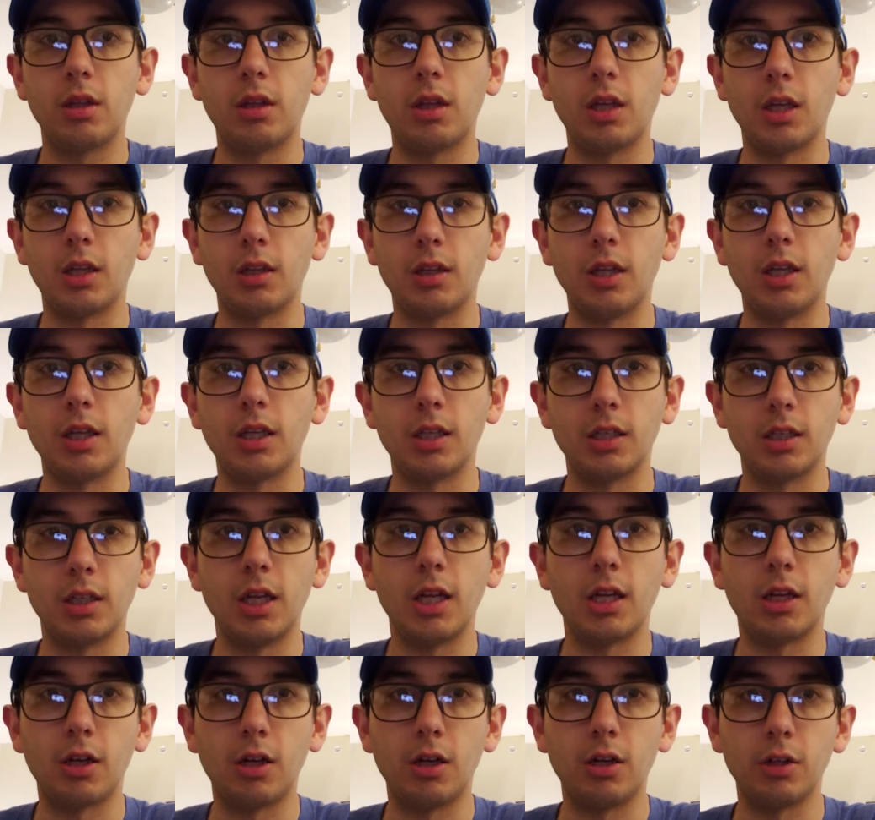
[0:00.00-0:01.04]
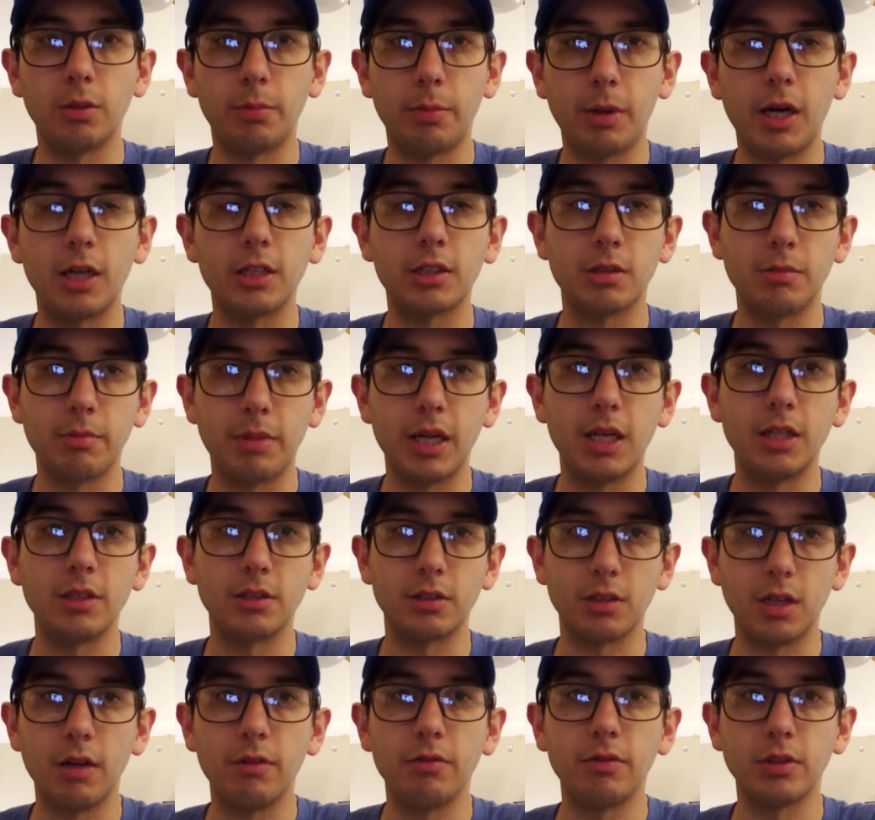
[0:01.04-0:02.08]
that they can take all the pots and pans
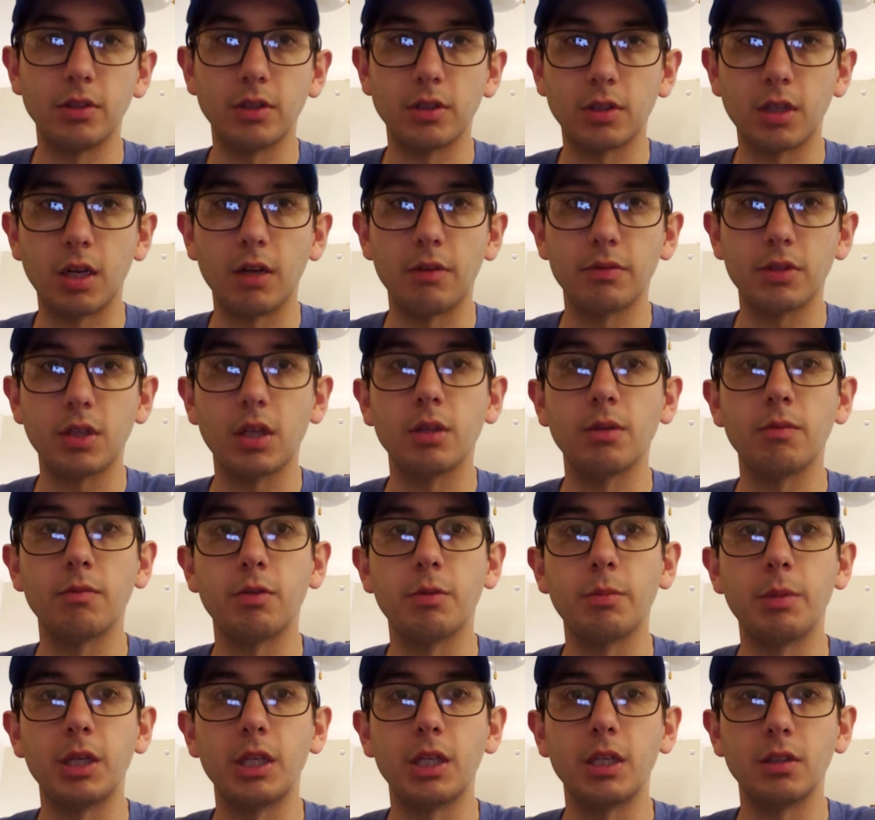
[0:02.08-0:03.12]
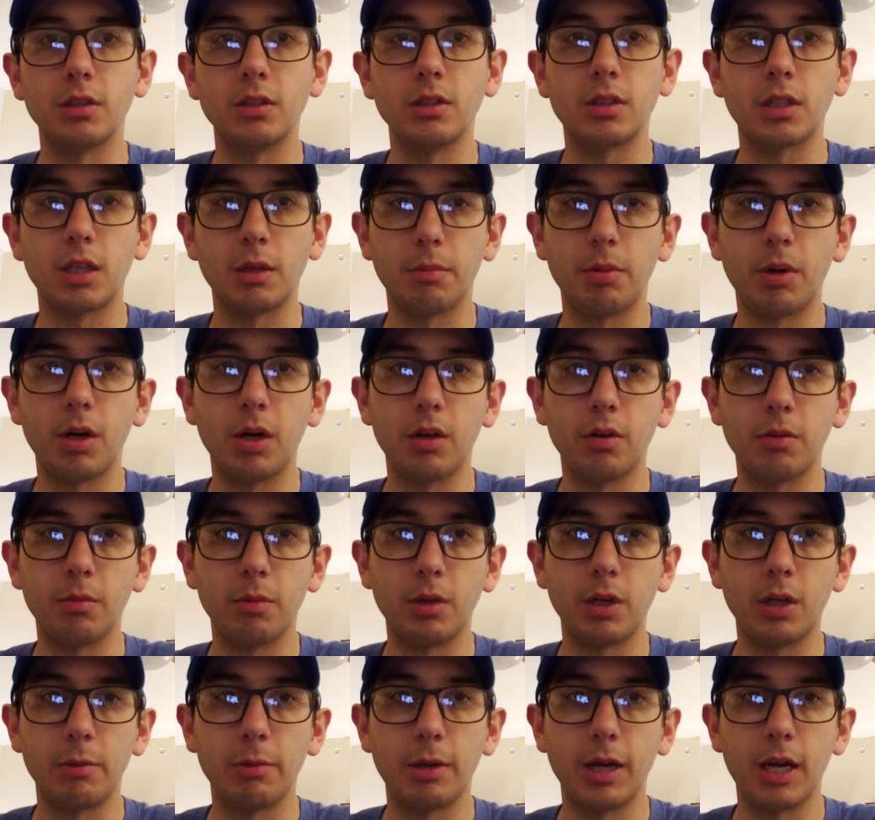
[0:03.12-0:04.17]
and ovens and stuff, sell them for money, and at least get part of their
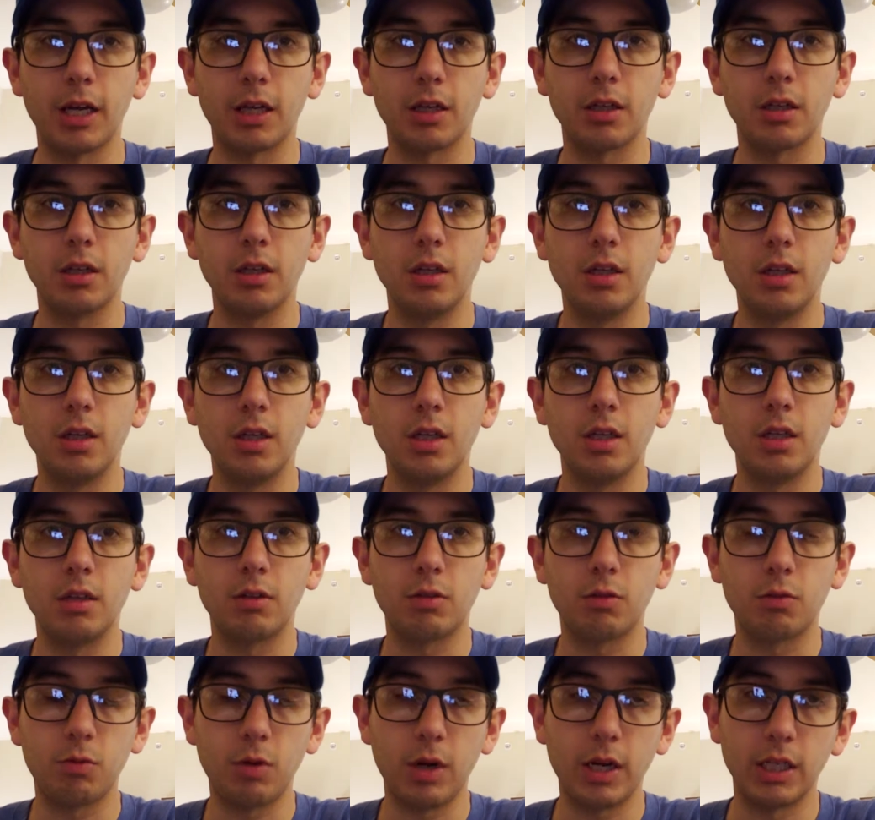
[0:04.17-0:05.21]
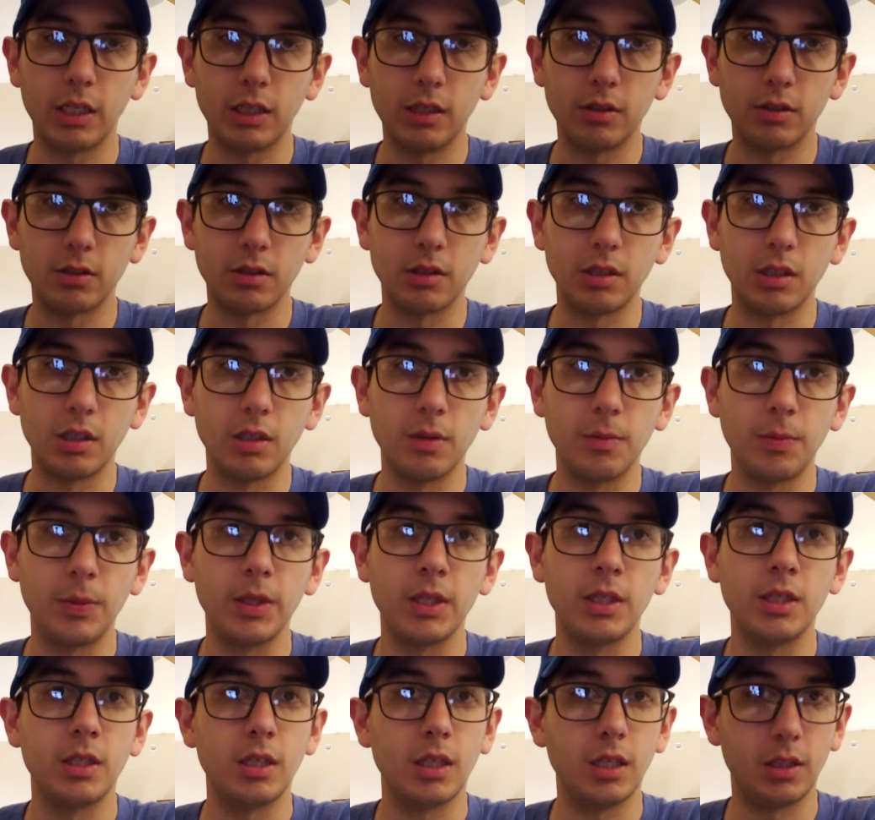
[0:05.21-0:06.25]
money back quite easily,
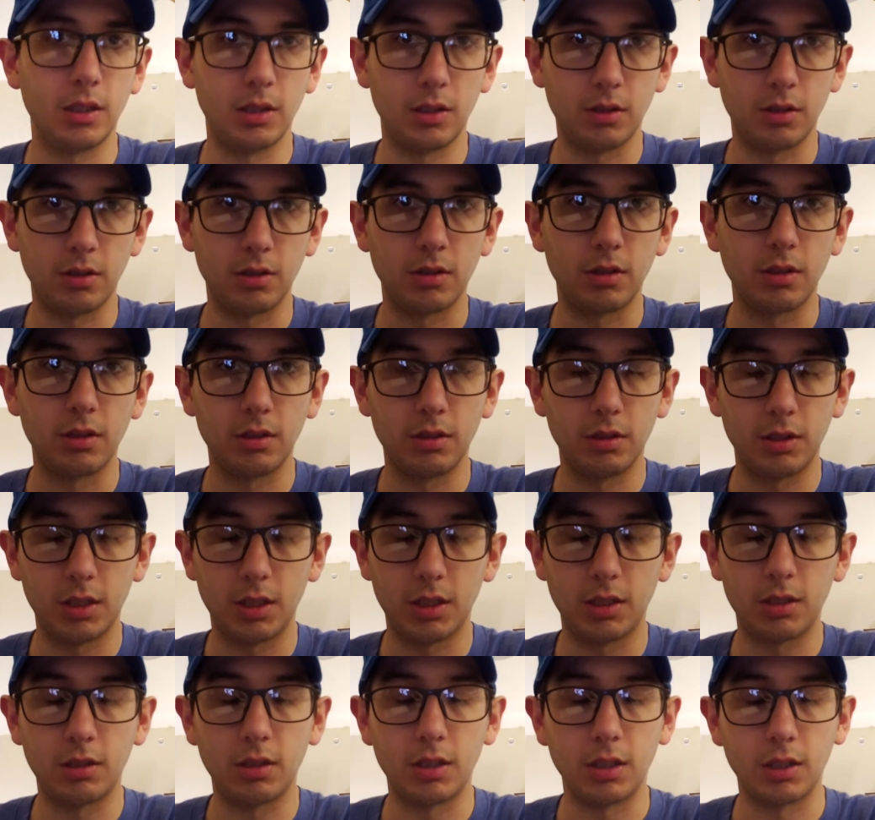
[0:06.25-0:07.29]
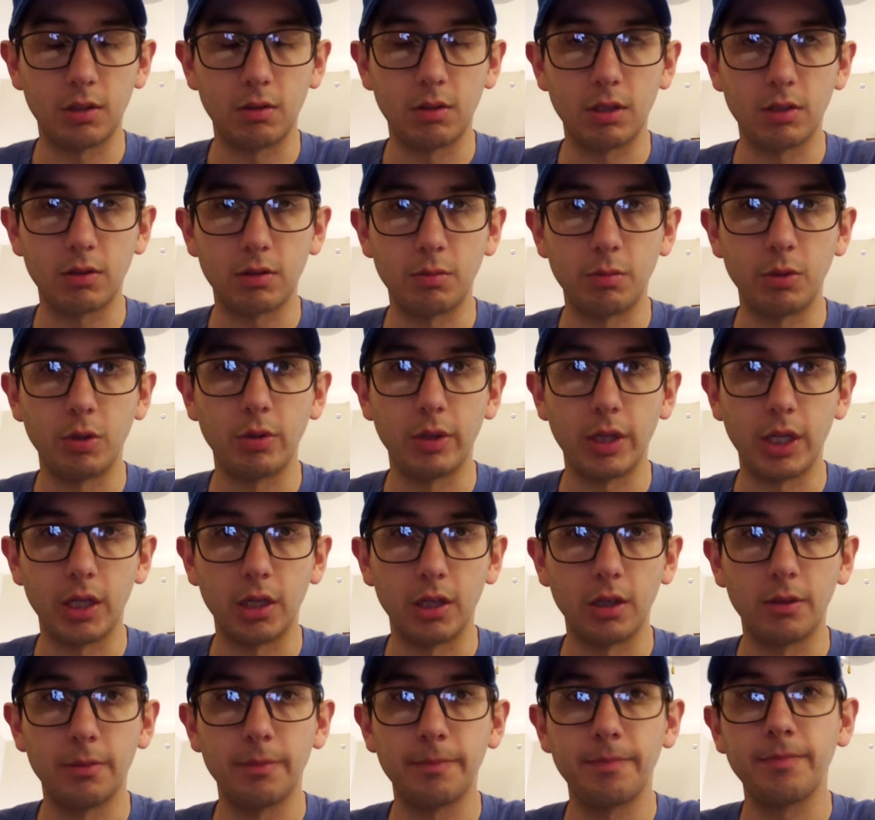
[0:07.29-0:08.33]
and then get the rest from you
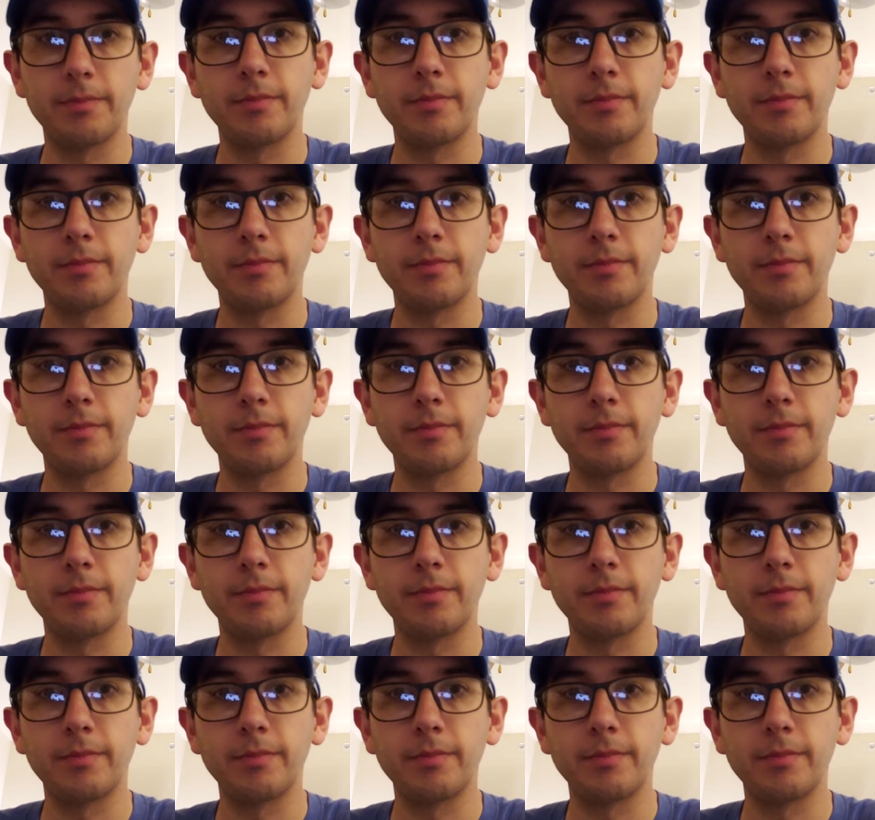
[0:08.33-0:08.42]
later.